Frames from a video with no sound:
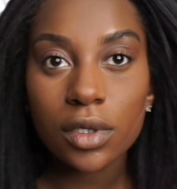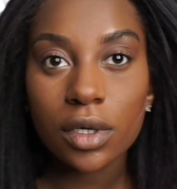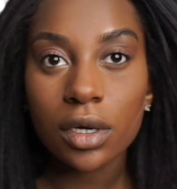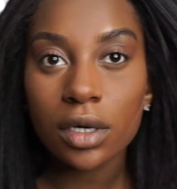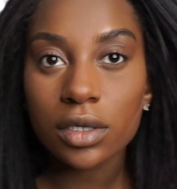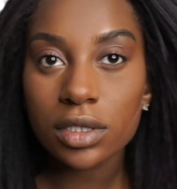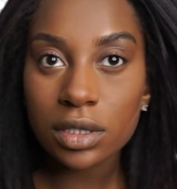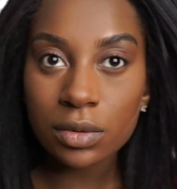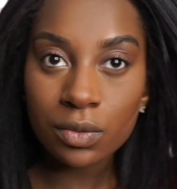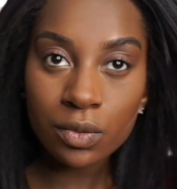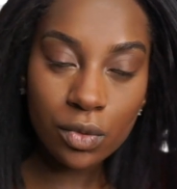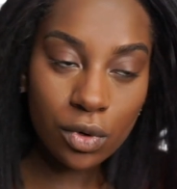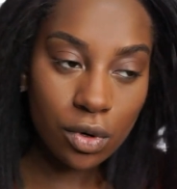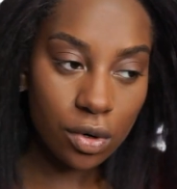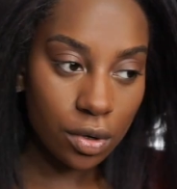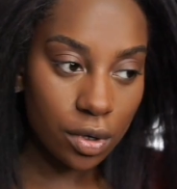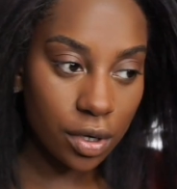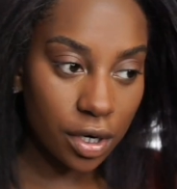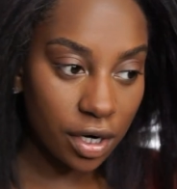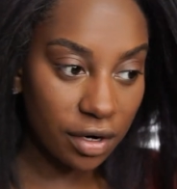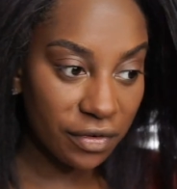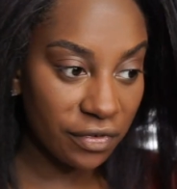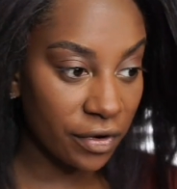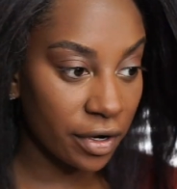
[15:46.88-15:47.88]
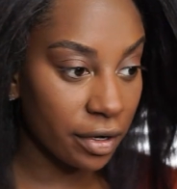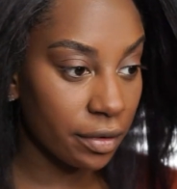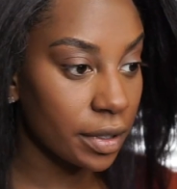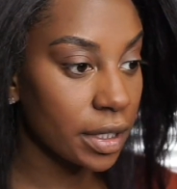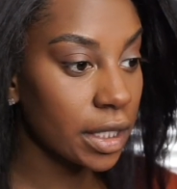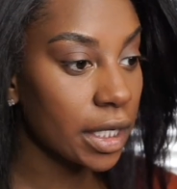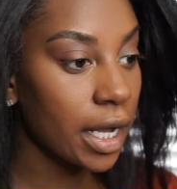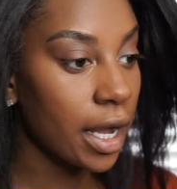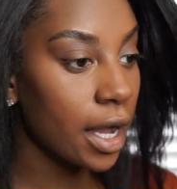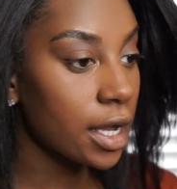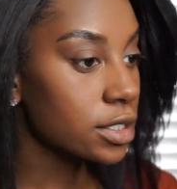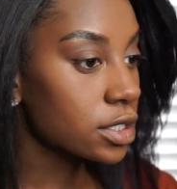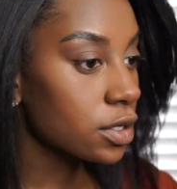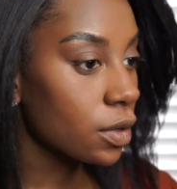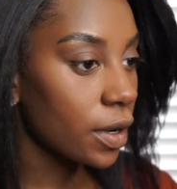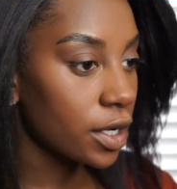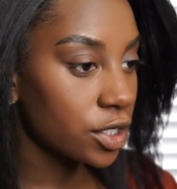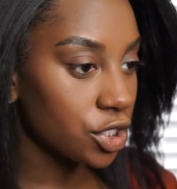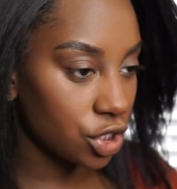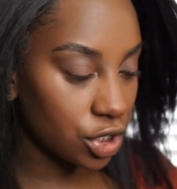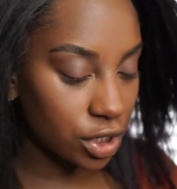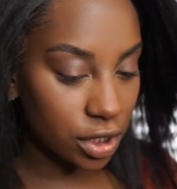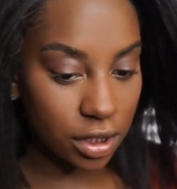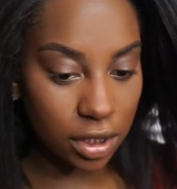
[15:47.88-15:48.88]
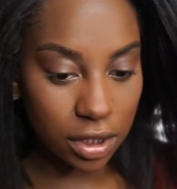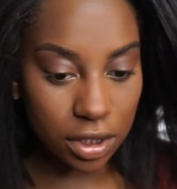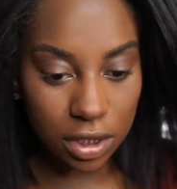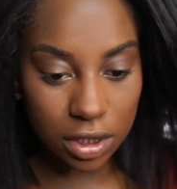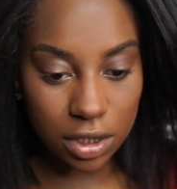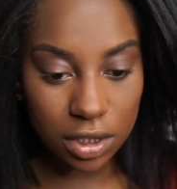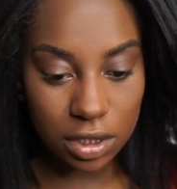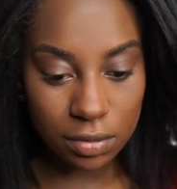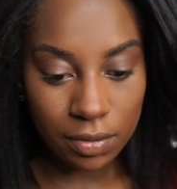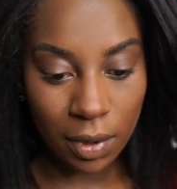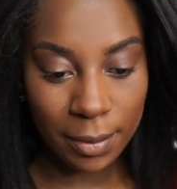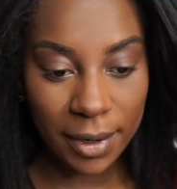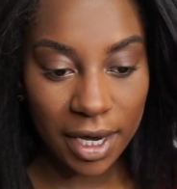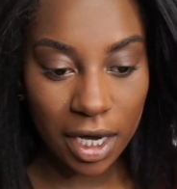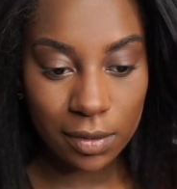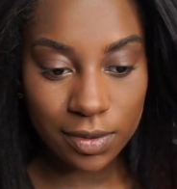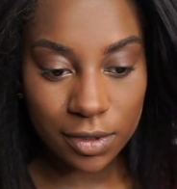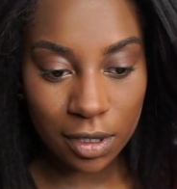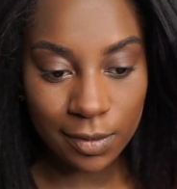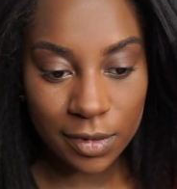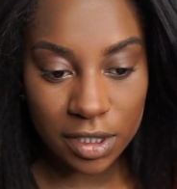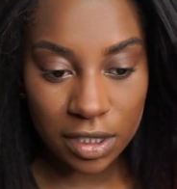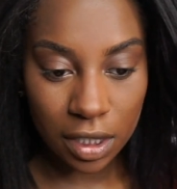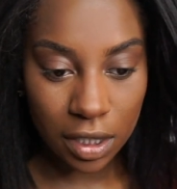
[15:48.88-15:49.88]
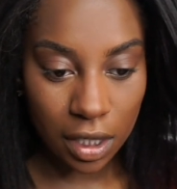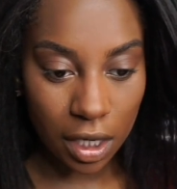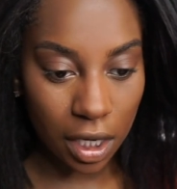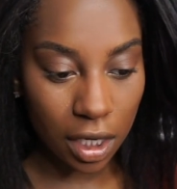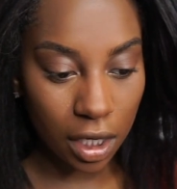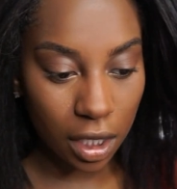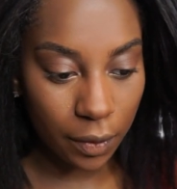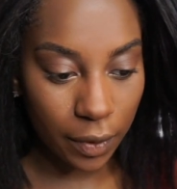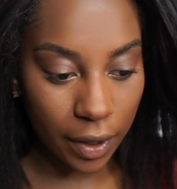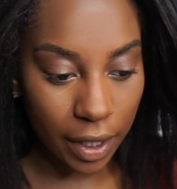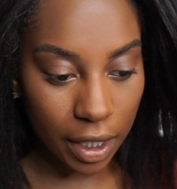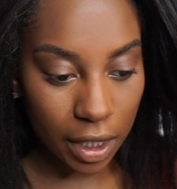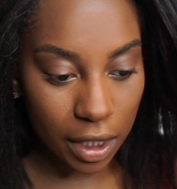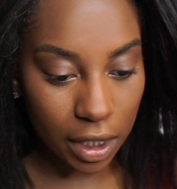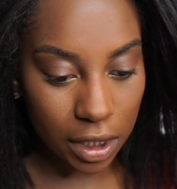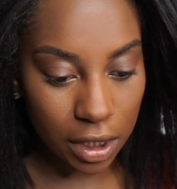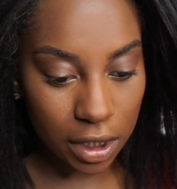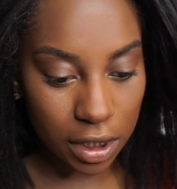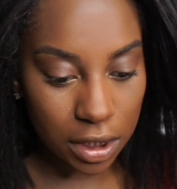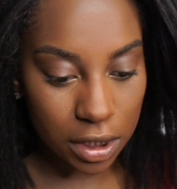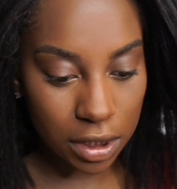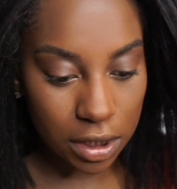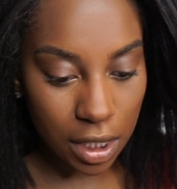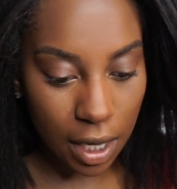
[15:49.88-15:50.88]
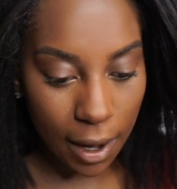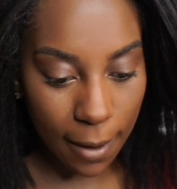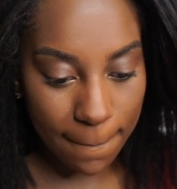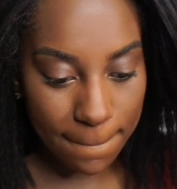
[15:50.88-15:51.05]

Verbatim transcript: Some more frequently asked questions. My makeup's almost done anyways.